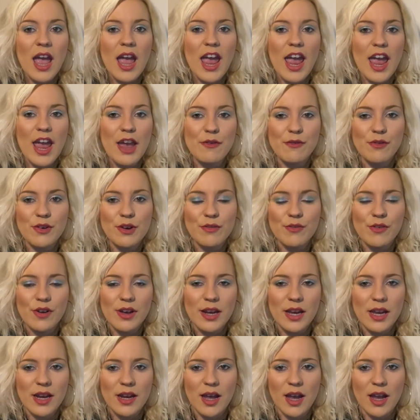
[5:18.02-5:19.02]
every
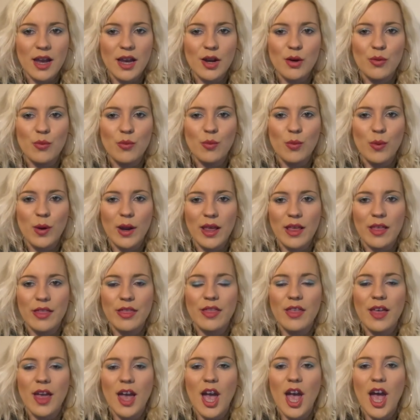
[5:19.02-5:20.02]
Friday night
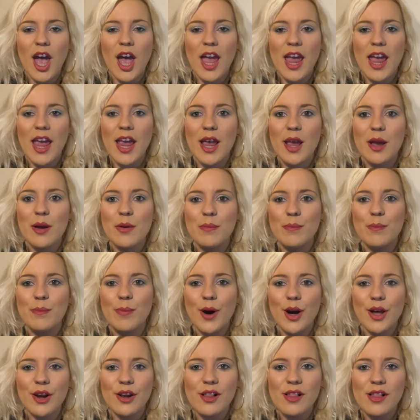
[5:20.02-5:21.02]
with a
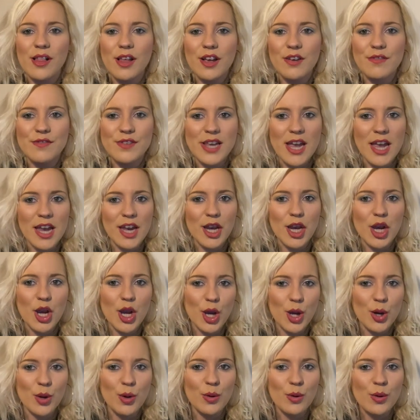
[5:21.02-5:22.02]
bottle of Diet
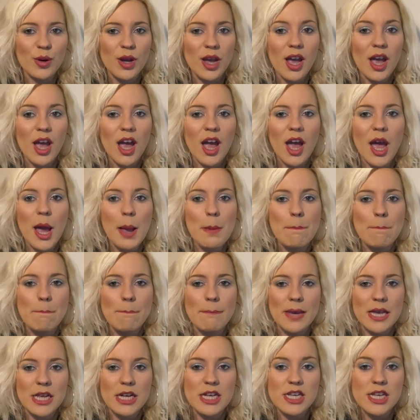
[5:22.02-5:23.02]
Coke, a
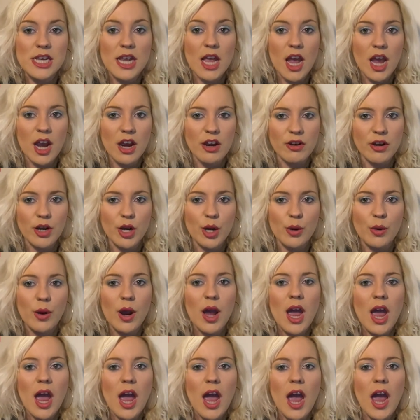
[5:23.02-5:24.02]
mint Aero,
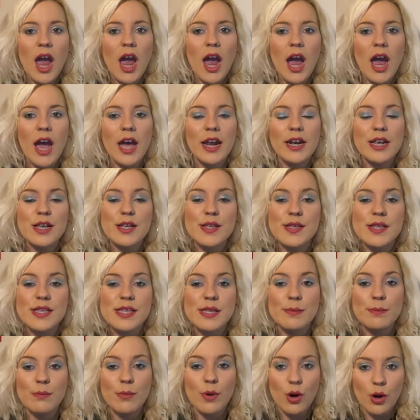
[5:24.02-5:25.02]
and a
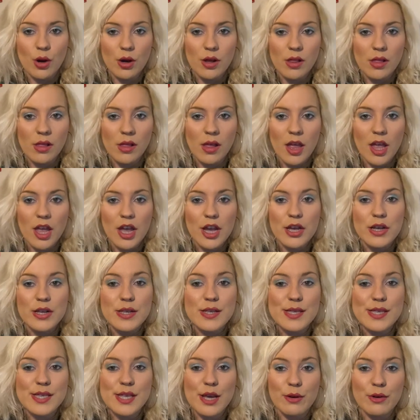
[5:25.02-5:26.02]
small
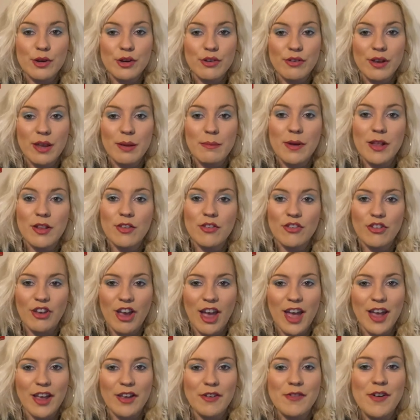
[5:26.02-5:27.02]
sour cream and
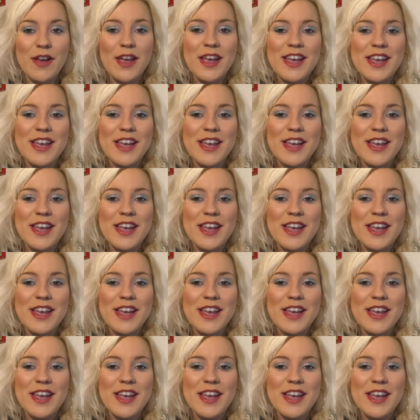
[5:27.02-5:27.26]
chive